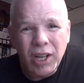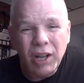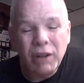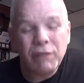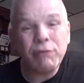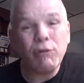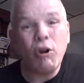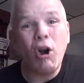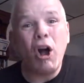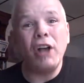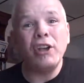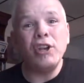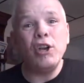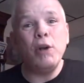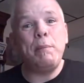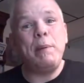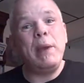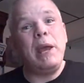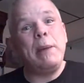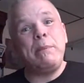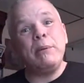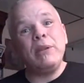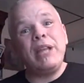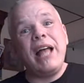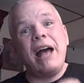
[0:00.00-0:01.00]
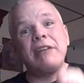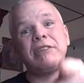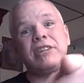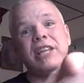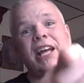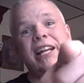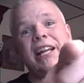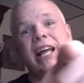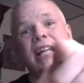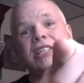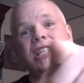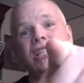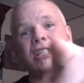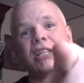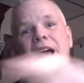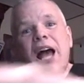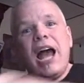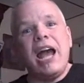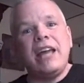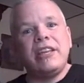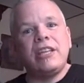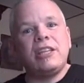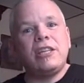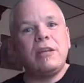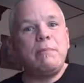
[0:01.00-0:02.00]
For all you people out there that
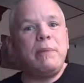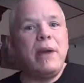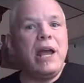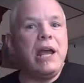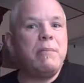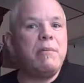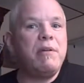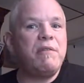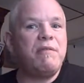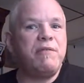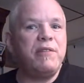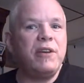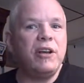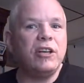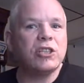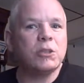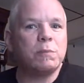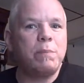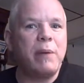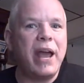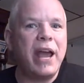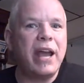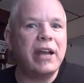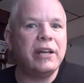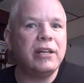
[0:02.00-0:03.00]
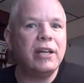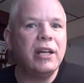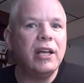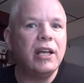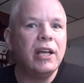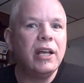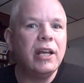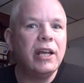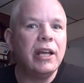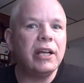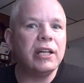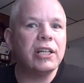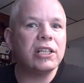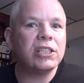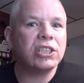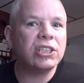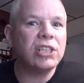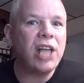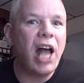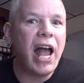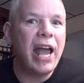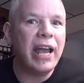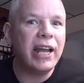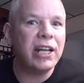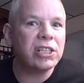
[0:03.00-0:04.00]
deny that the baby feels pain, it is
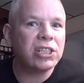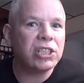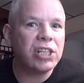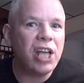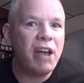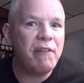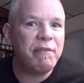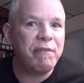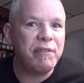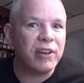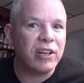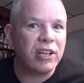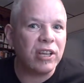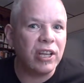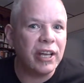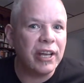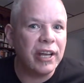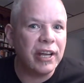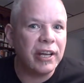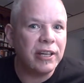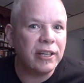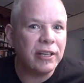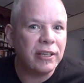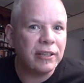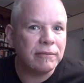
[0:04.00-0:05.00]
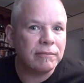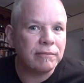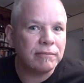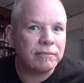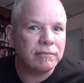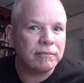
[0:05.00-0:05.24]
scientifically